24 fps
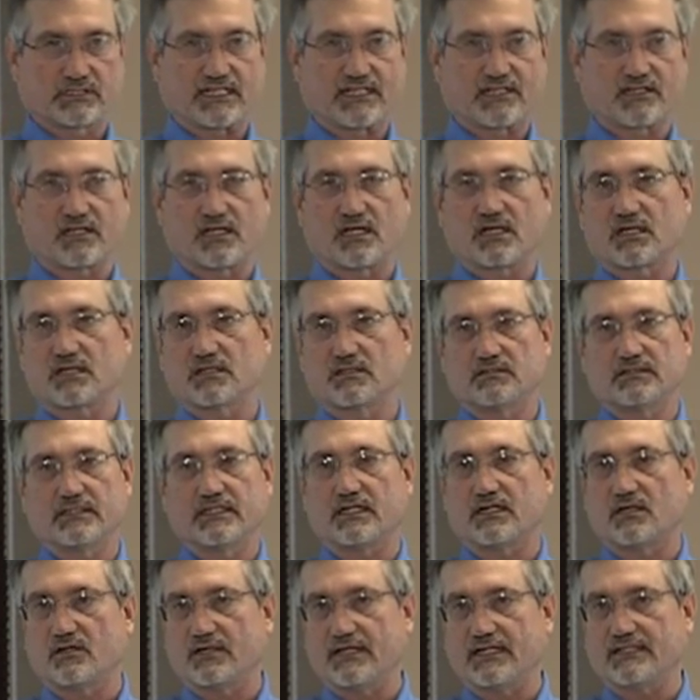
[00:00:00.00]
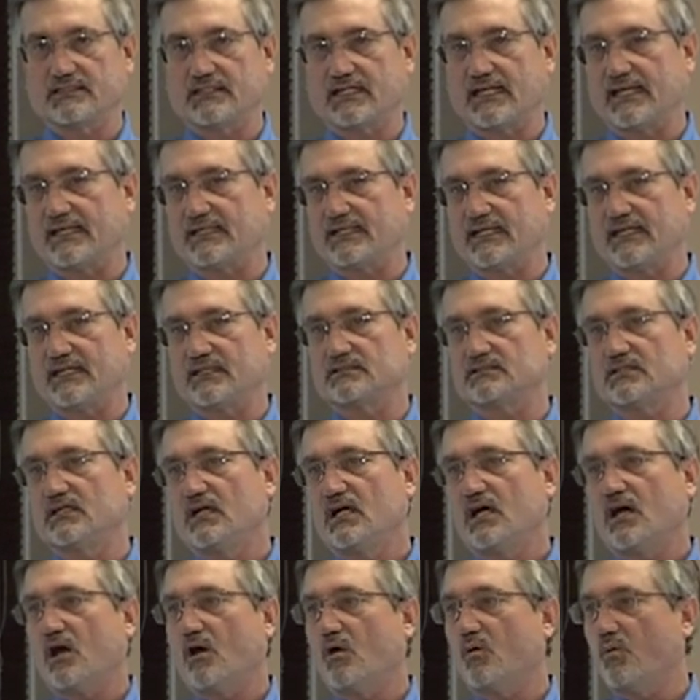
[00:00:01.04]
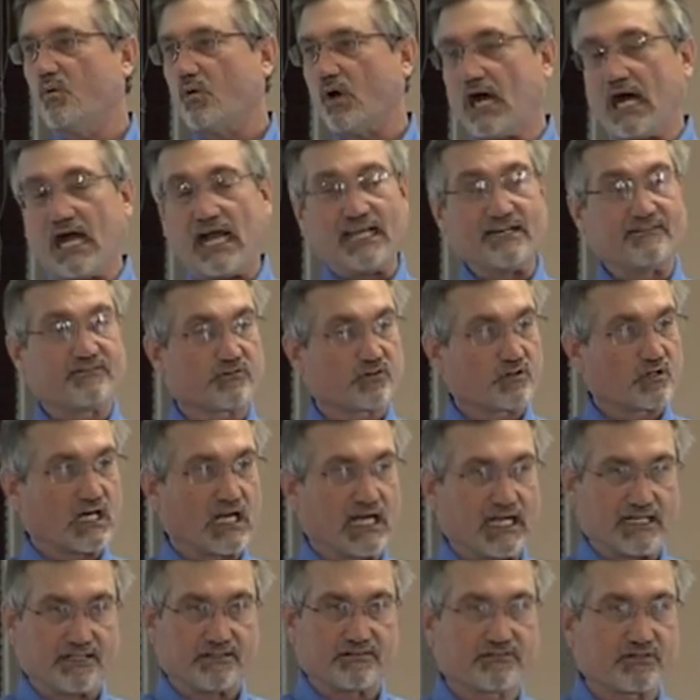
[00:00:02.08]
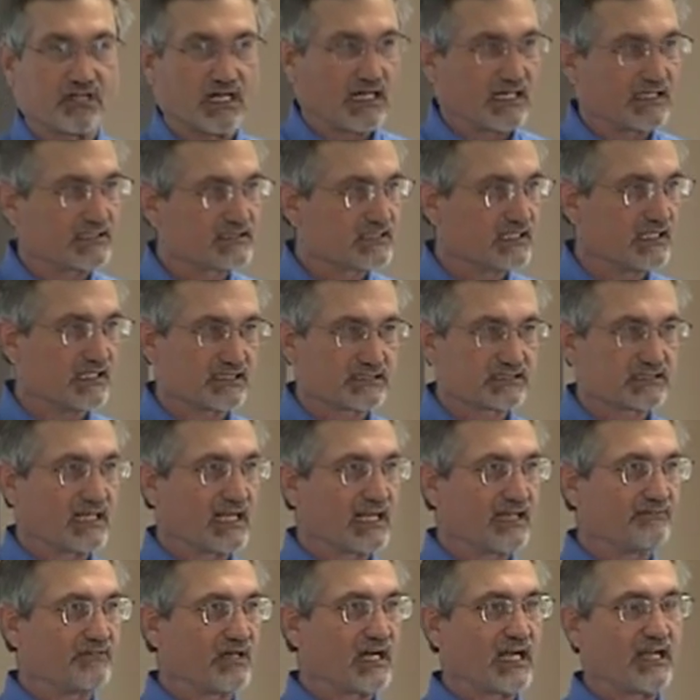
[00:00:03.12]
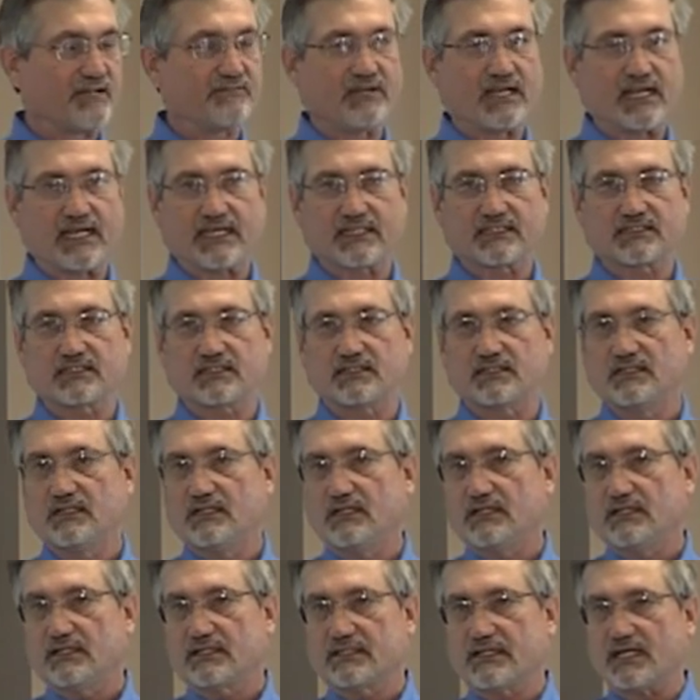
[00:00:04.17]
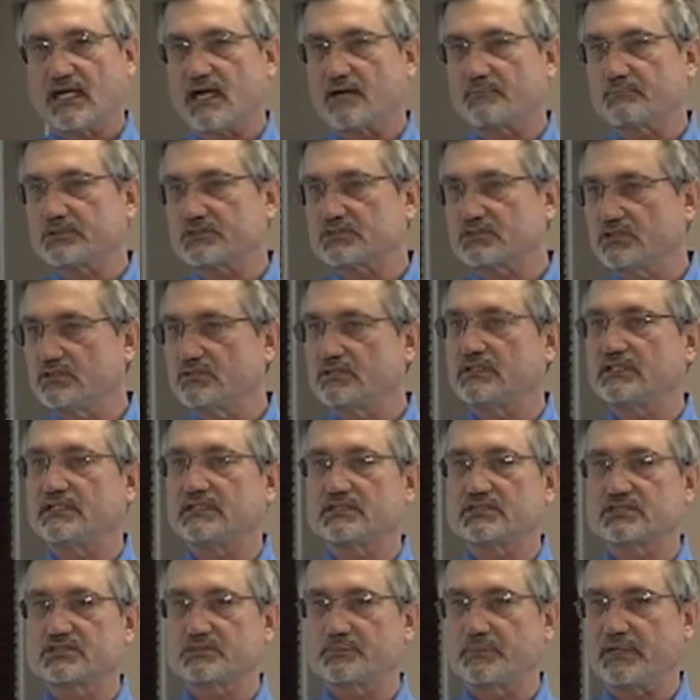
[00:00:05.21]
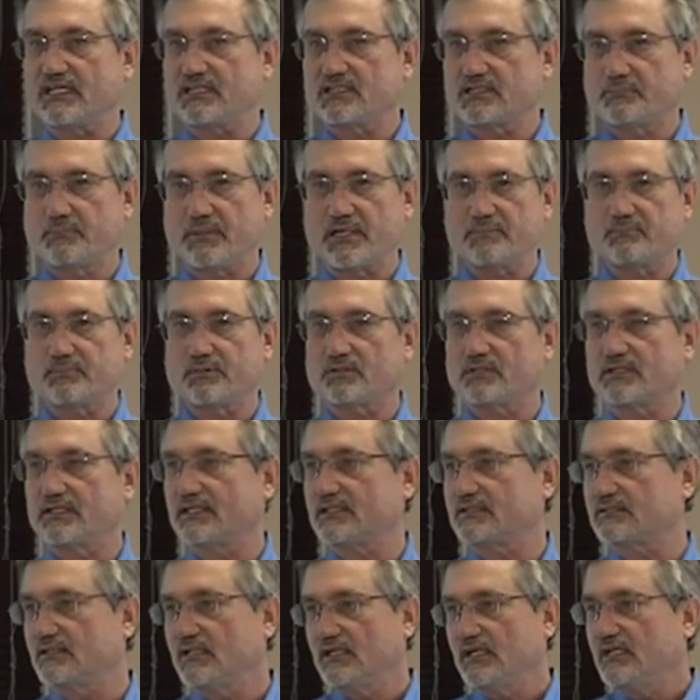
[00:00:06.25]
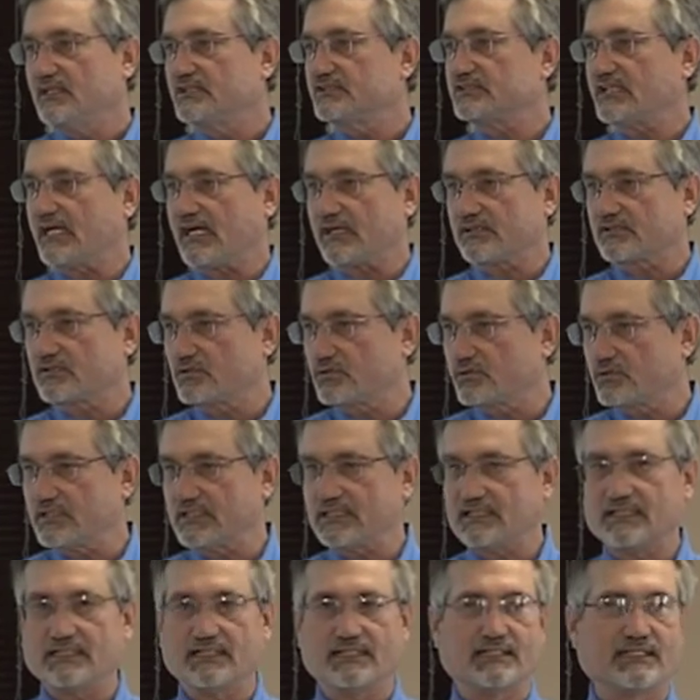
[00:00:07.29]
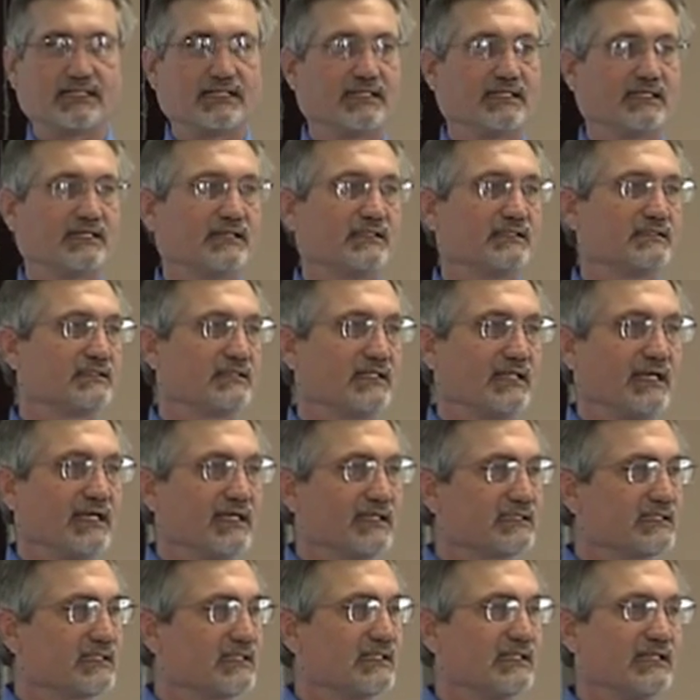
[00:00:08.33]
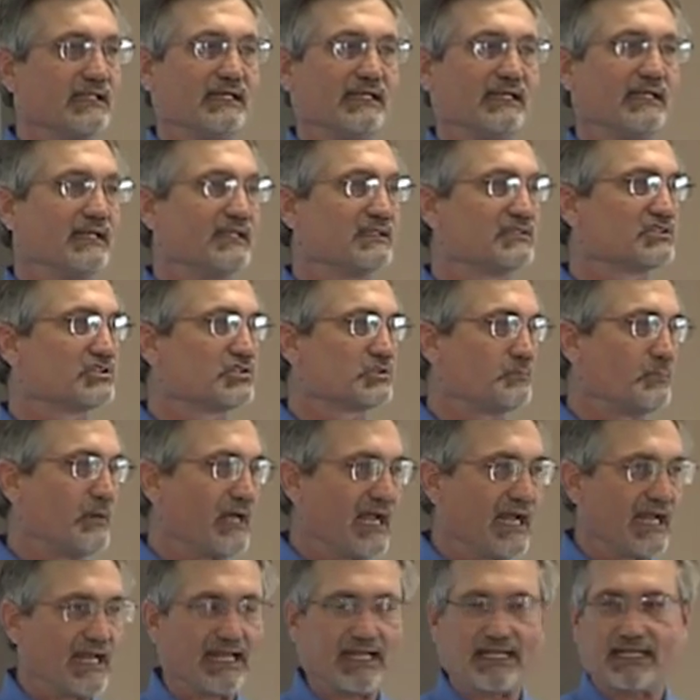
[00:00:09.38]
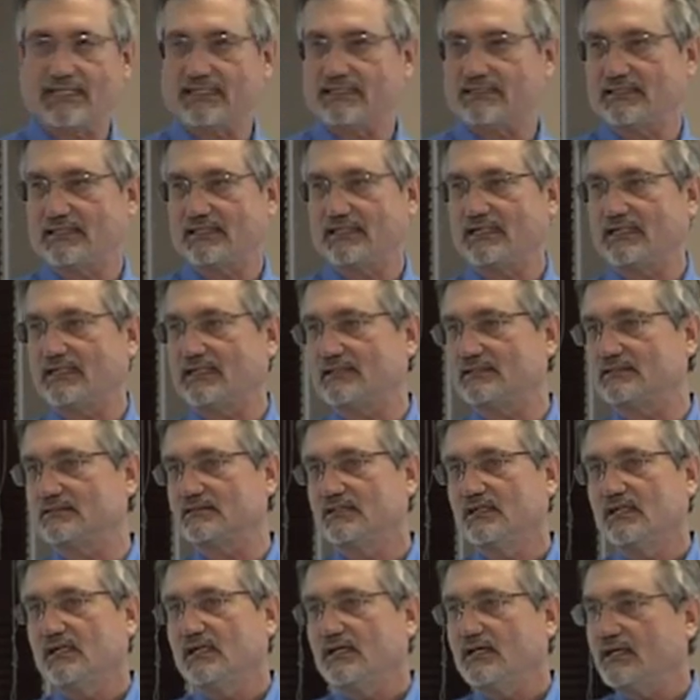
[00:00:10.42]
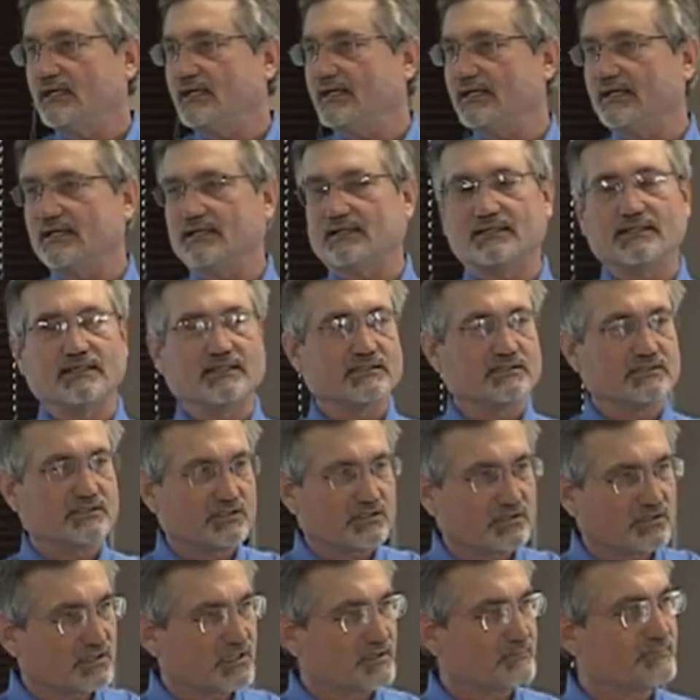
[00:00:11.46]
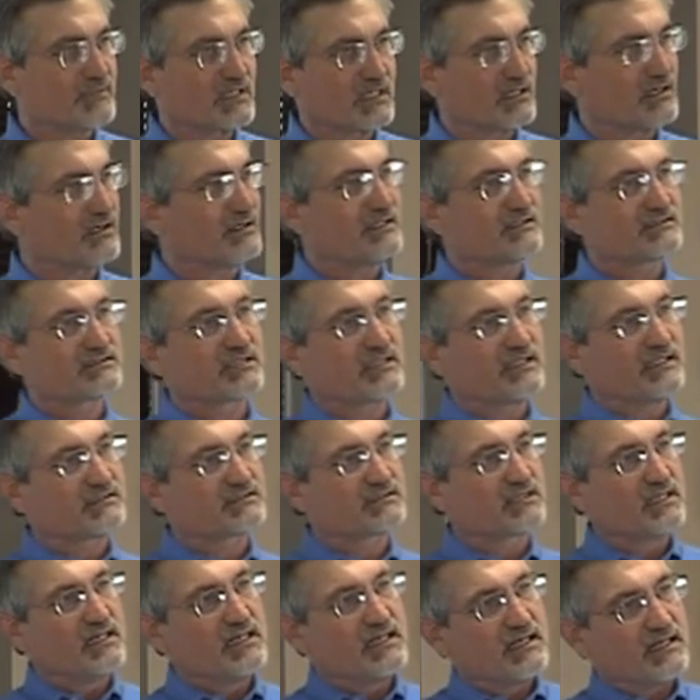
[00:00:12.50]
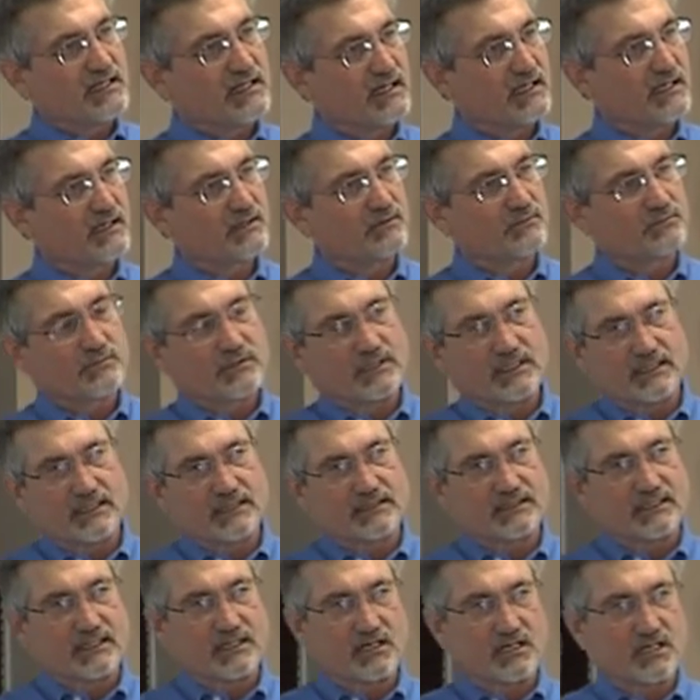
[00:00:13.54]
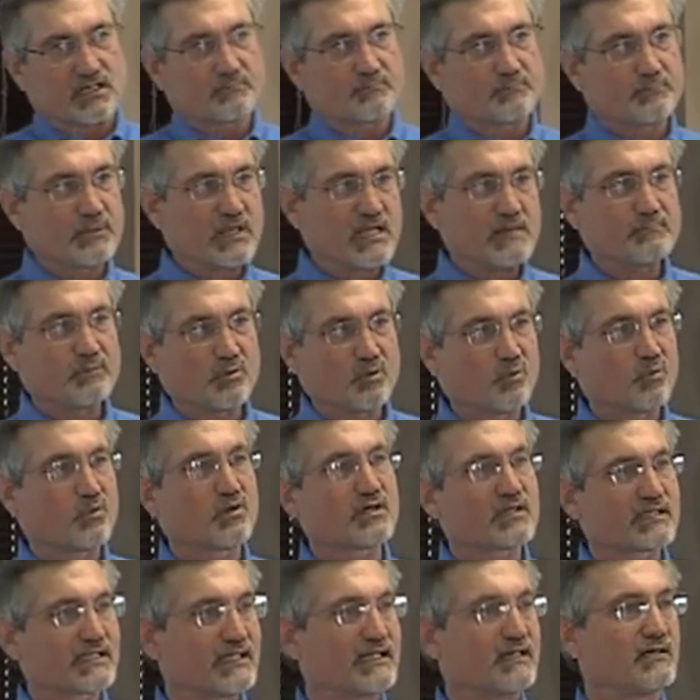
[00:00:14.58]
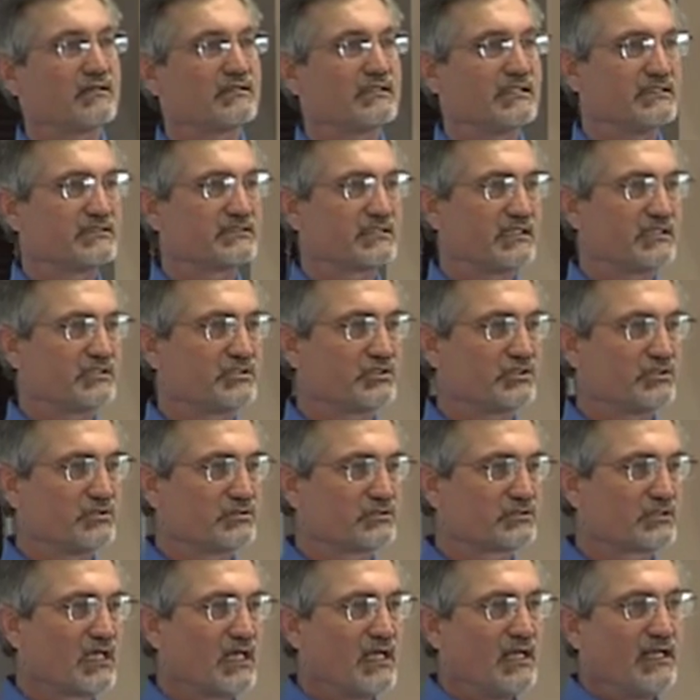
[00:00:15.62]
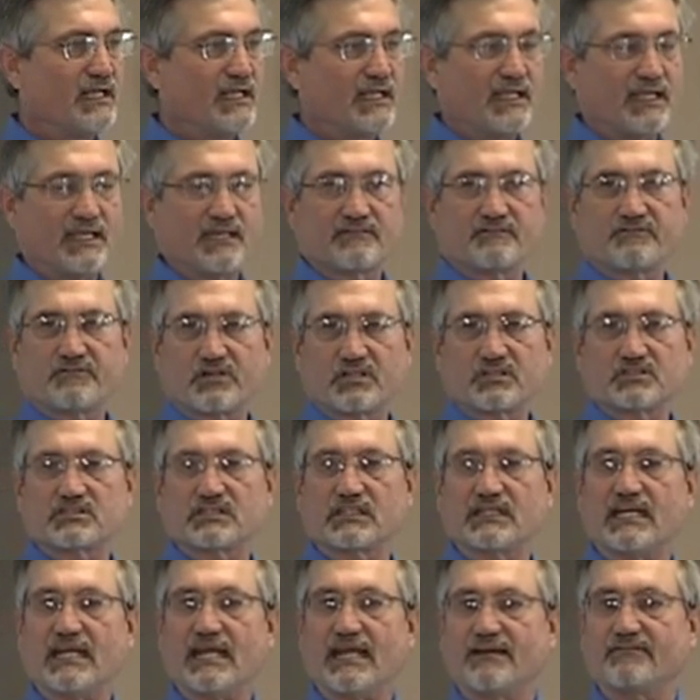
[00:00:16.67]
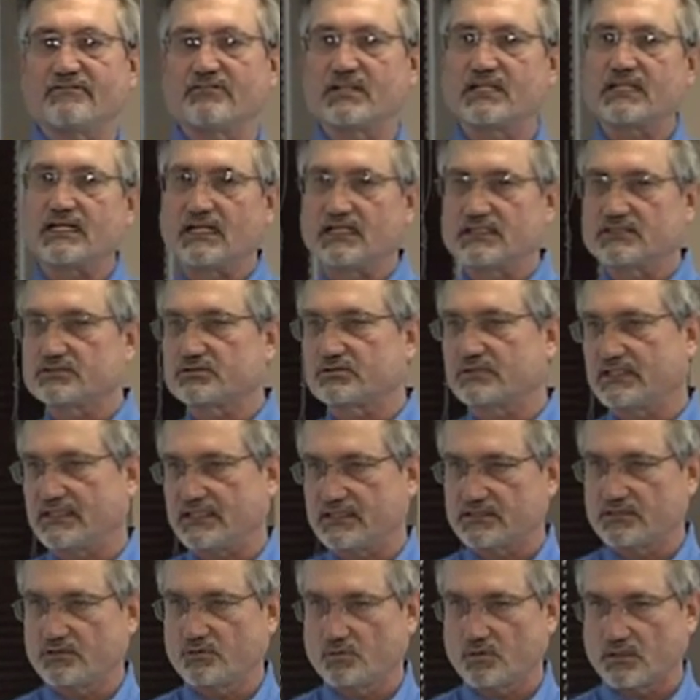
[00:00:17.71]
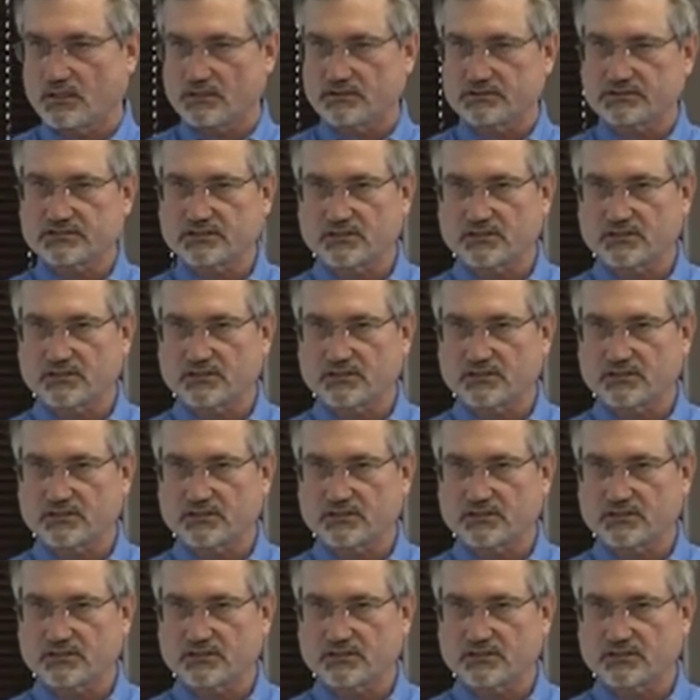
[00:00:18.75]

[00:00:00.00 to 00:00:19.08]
There are, you know, and, and in a wide variety of contexts. I've, I've had the, the opportunity to speak to people in South Korea, in Italy, in Spain, in, in, in Europe. You know, it's, it's, uh, there are people working on these issues in virtually every country in the world.